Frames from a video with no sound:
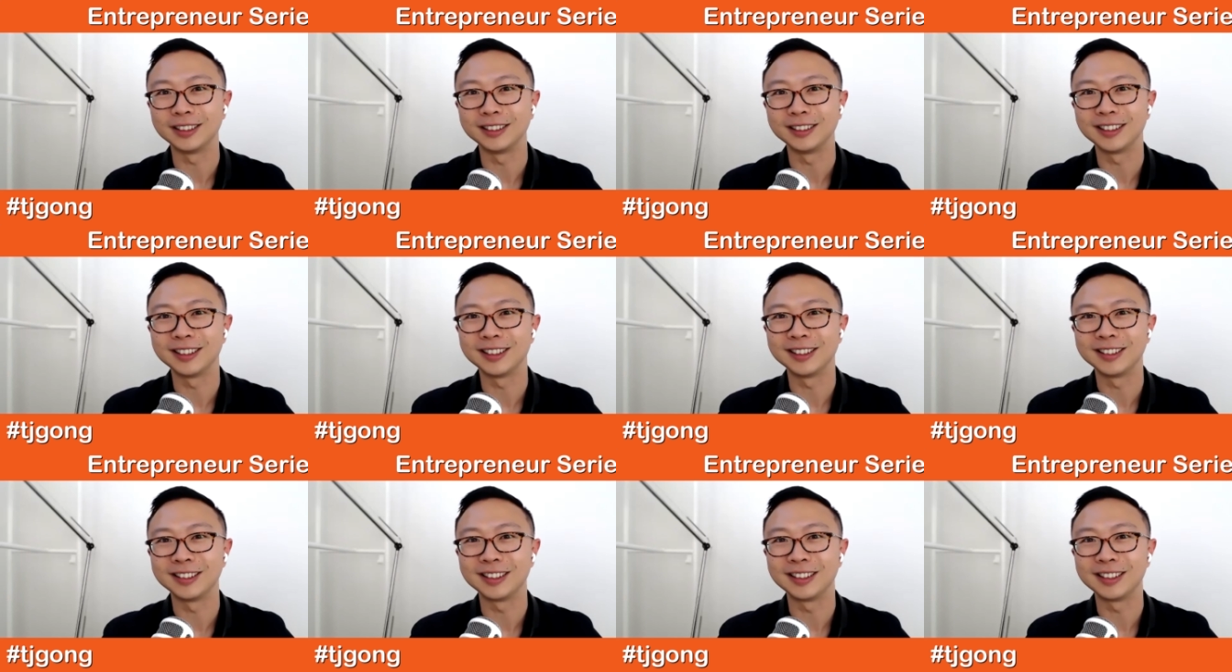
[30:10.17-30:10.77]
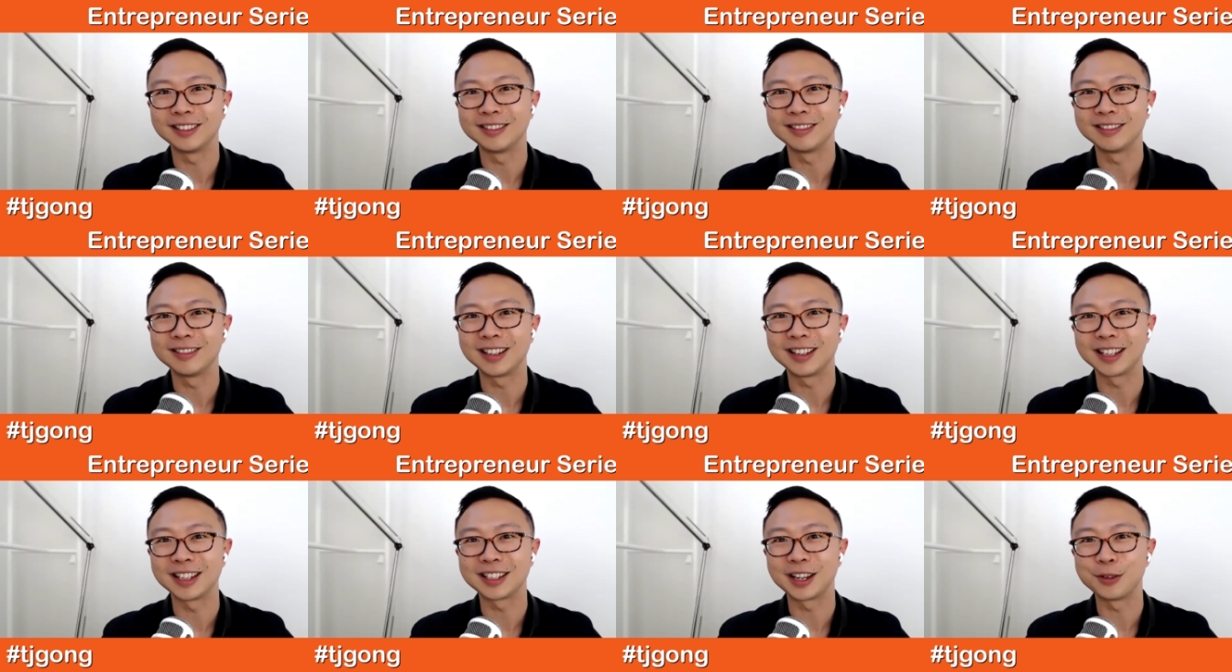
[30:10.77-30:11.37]
And
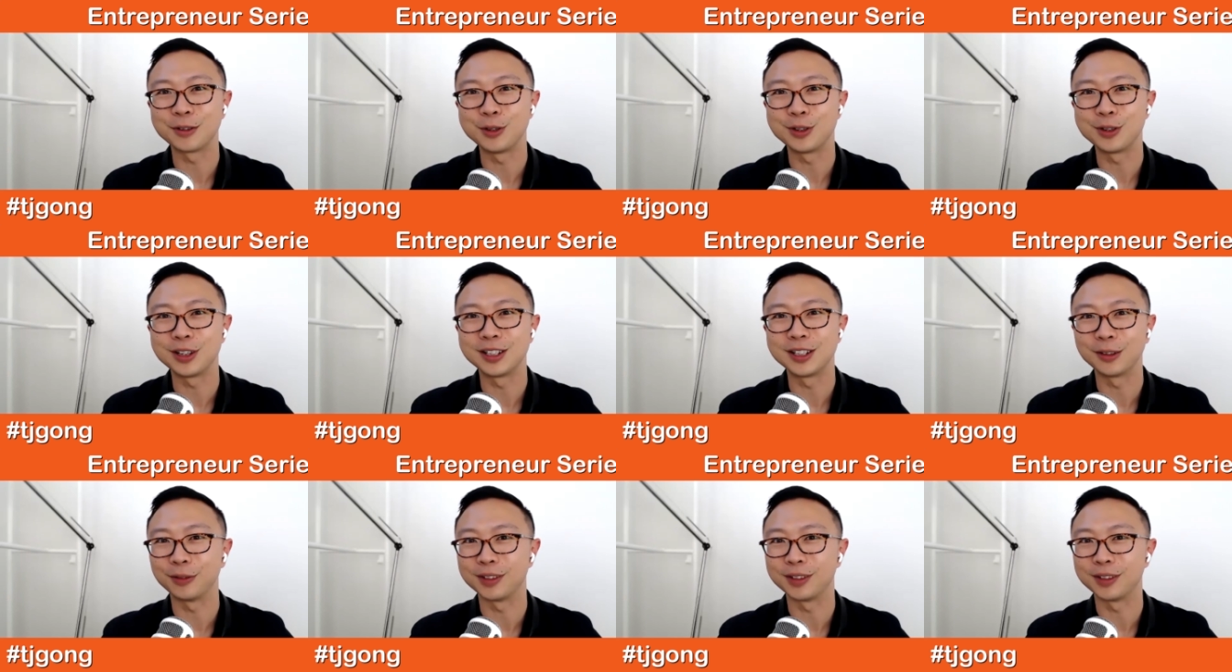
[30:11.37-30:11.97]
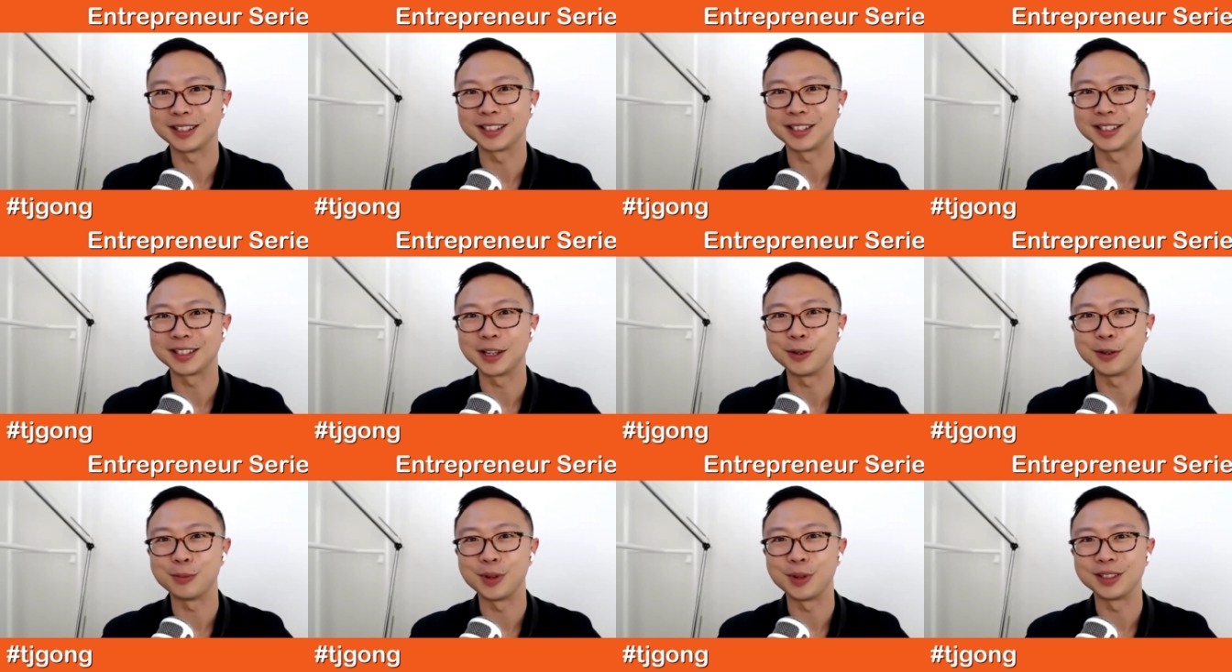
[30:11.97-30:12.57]
that's how you could definitely succeed
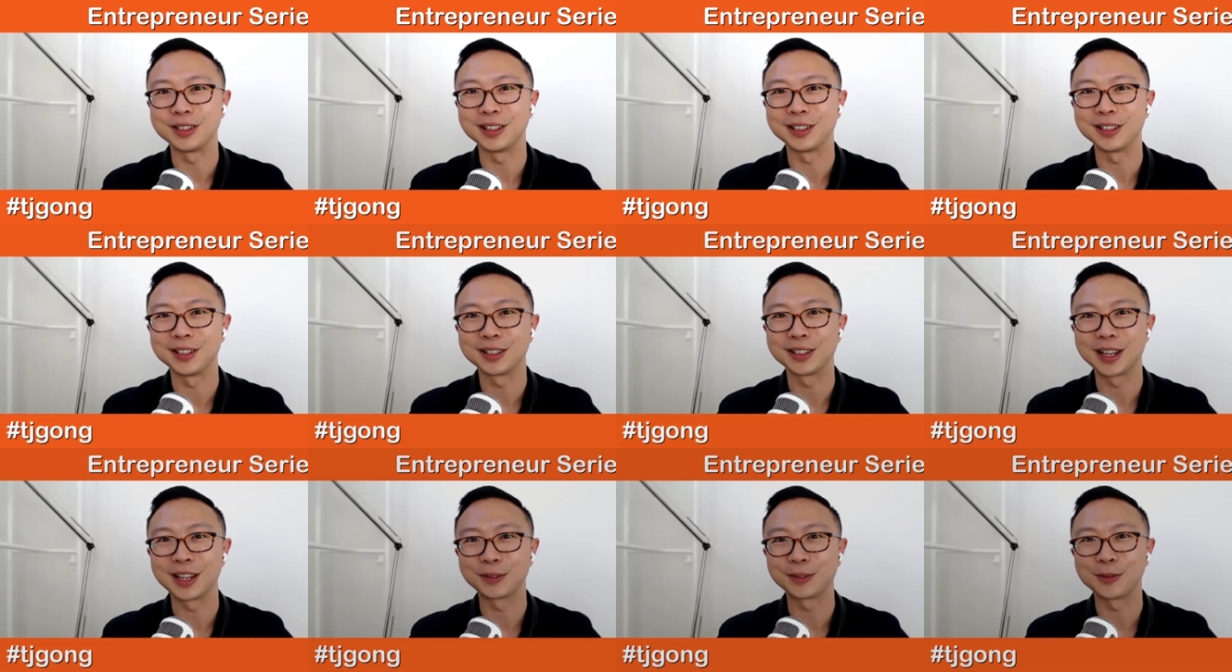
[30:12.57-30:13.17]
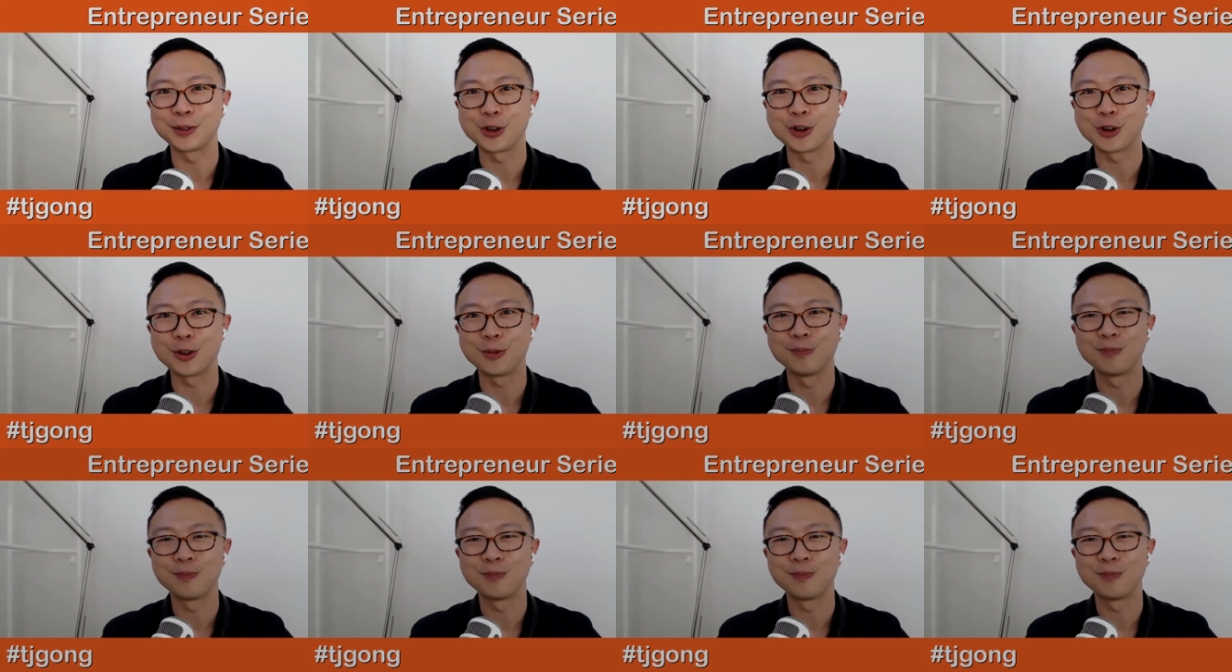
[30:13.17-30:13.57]
in business. That's for sure.